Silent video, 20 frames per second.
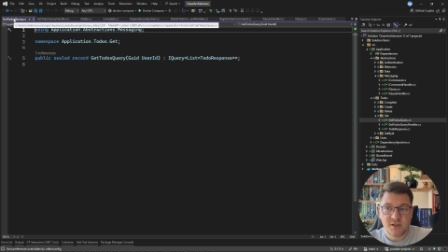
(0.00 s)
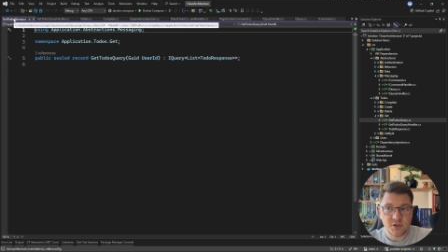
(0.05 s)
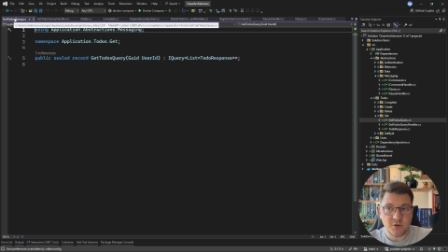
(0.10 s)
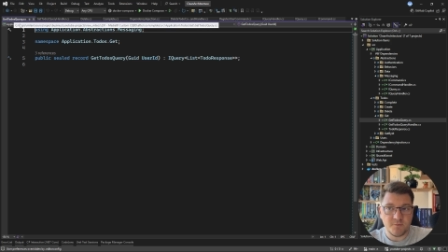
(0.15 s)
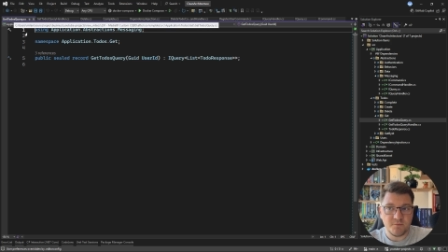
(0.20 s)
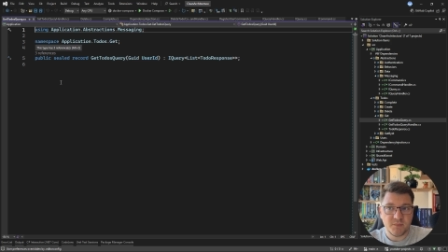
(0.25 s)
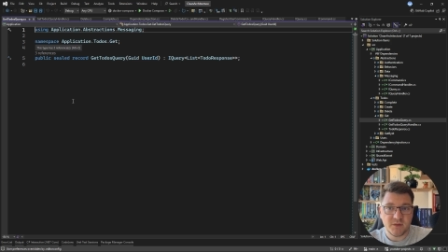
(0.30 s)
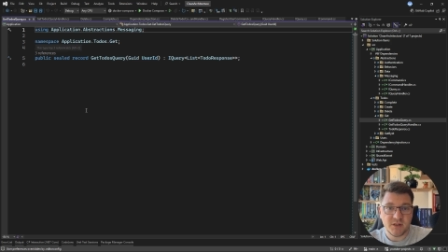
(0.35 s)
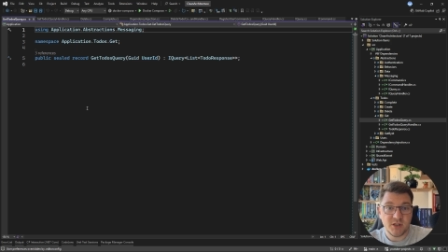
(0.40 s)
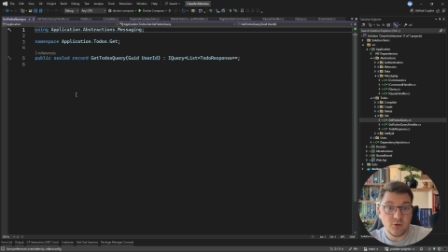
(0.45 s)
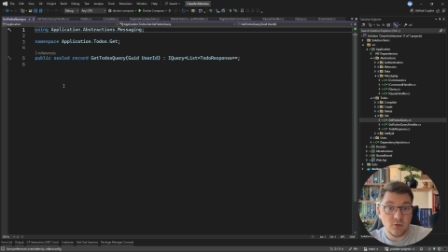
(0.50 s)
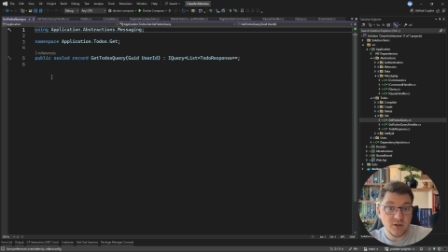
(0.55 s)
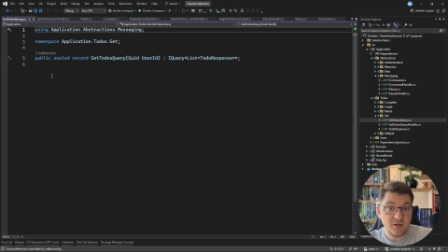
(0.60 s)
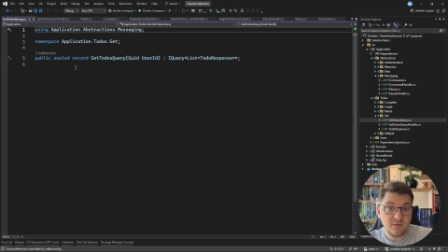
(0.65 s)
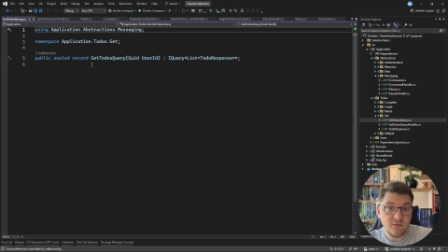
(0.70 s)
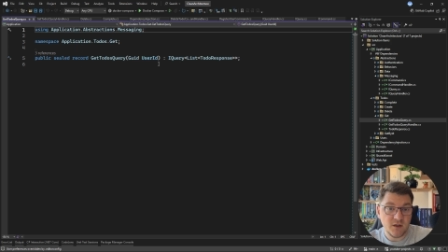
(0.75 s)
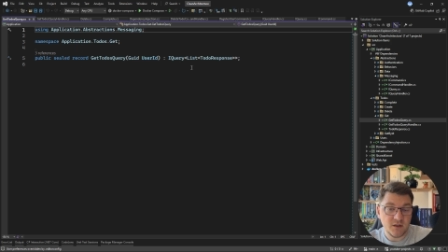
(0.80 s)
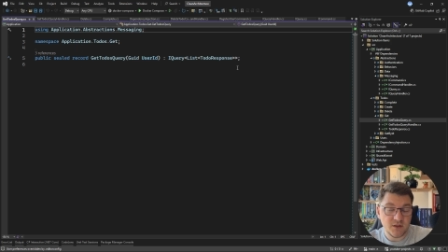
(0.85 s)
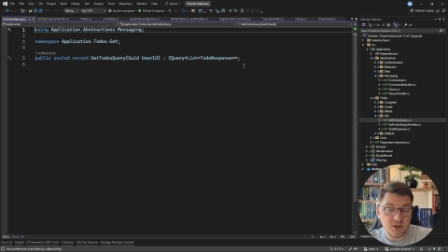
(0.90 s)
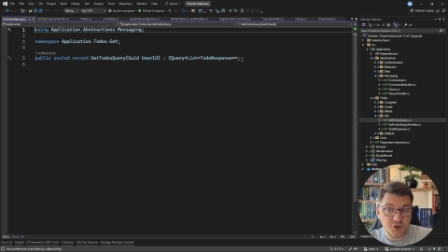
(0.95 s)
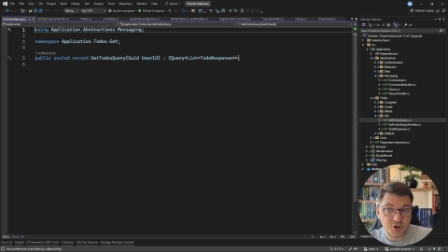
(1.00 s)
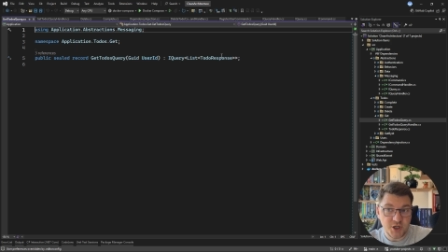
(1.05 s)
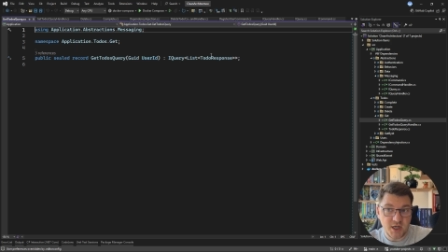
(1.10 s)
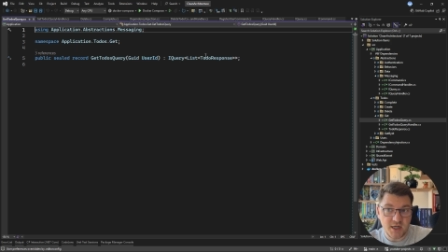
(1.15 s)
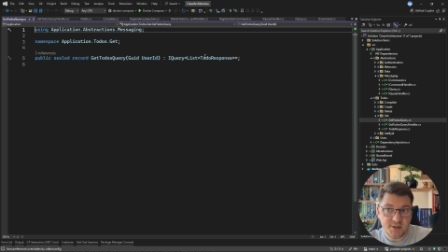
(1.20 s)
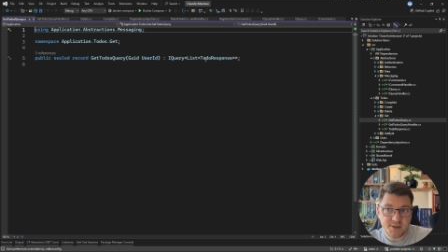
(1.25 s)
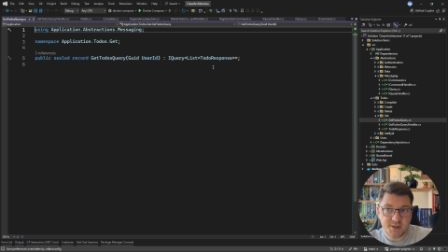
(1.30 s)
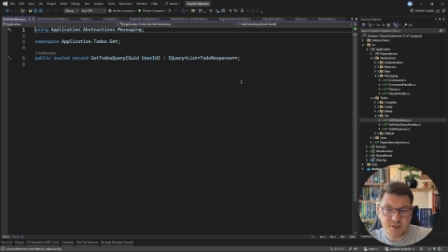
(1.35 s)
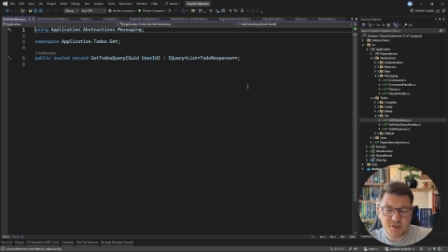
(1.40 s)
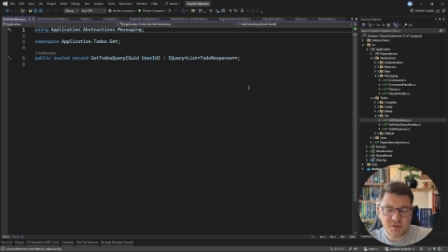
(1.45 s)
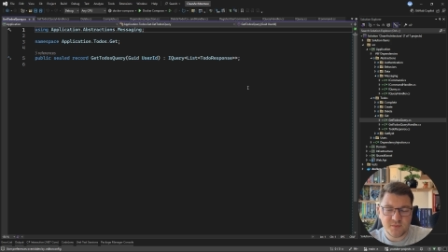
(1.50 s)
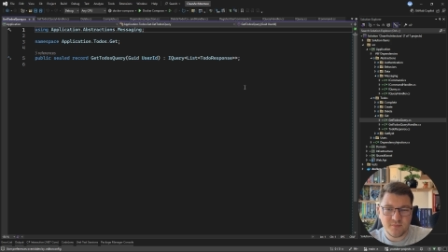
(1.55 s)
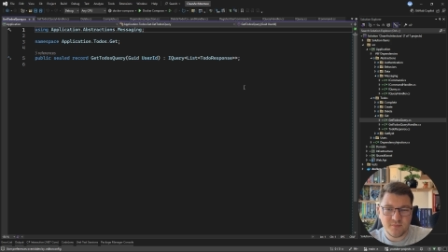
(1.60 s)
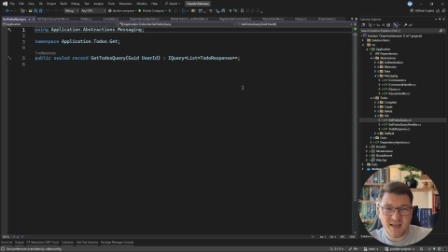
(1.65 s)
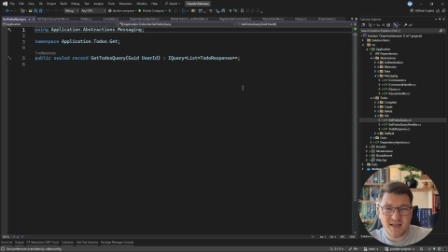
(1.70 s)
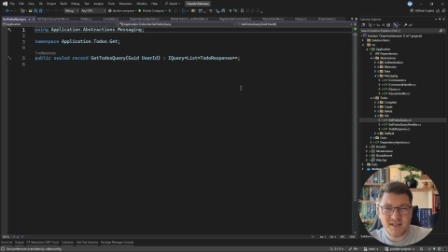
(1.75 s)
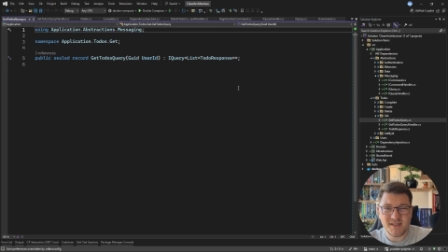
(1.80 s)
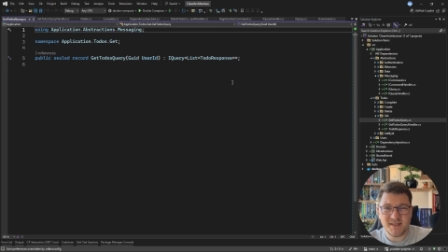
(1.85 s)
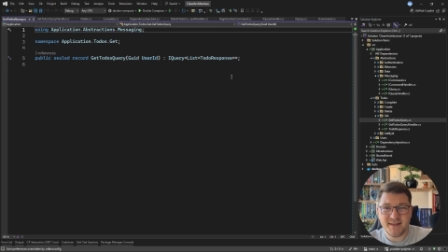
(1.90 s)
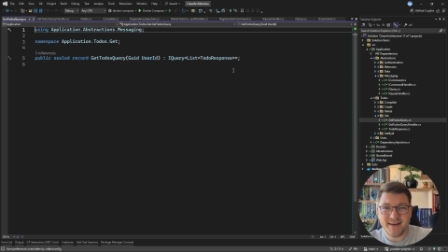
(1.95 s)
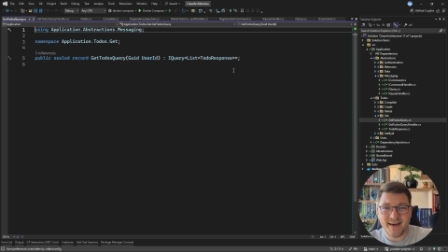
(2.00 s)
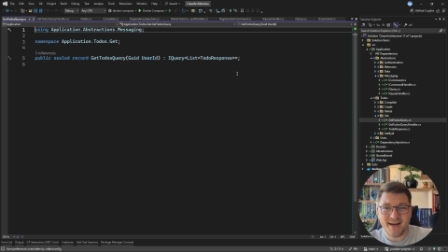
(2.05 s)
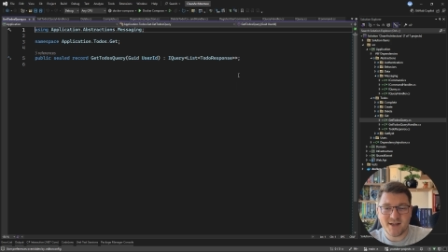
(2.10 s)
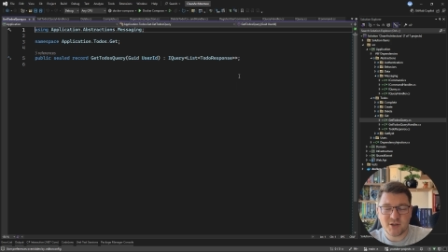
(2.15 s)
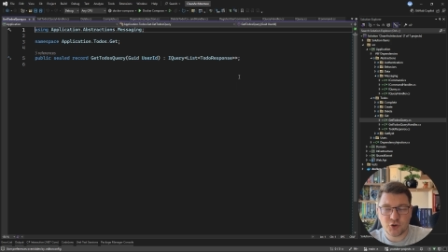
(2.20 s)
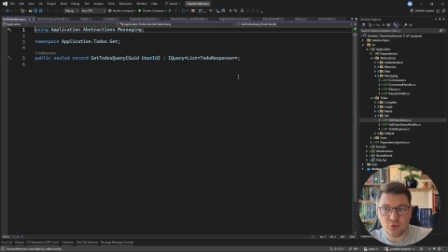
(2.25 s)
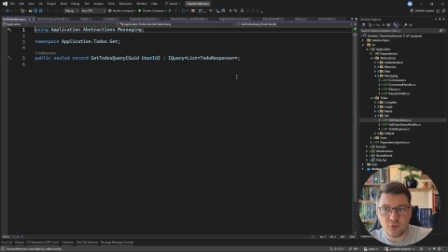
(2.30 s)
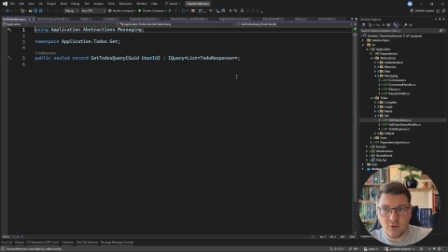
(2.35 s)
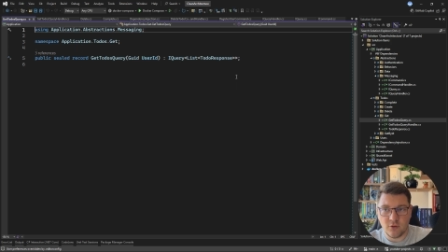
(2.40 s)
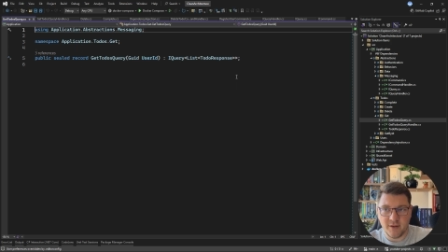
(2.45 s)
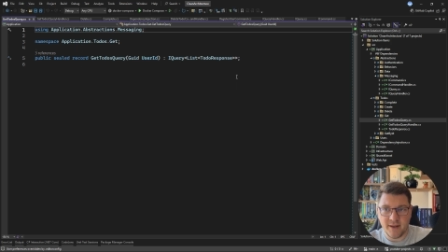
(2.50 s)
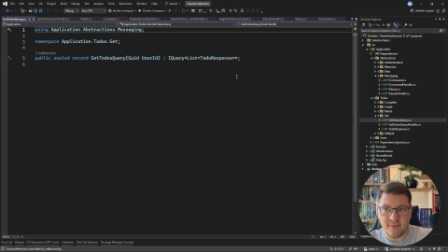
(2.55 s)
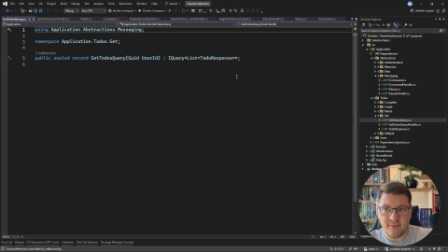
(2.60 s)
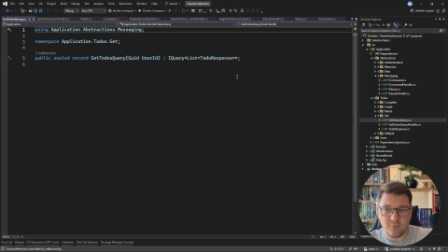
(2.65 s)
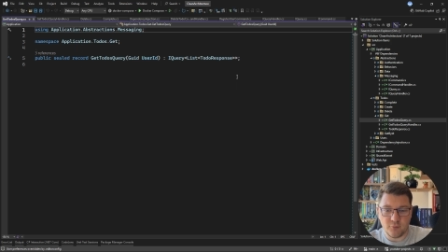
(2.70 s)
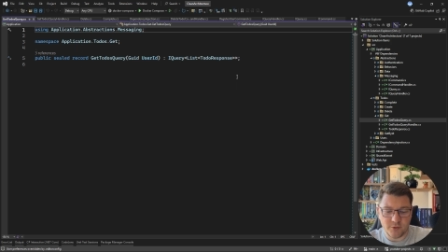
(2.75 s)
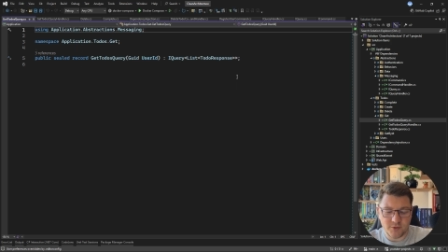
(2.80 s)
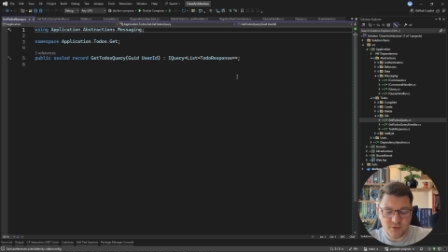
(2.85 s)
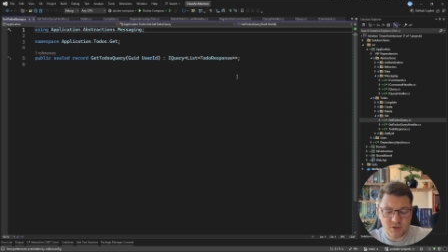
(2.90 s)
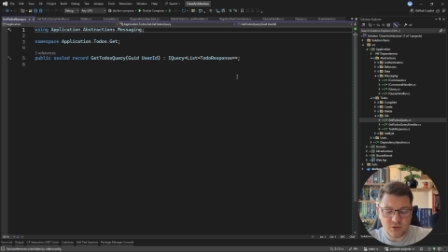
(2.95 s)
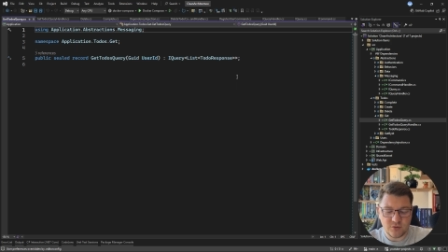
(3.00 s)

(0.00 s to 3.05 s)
So the only thing that changes is the actual endpoint.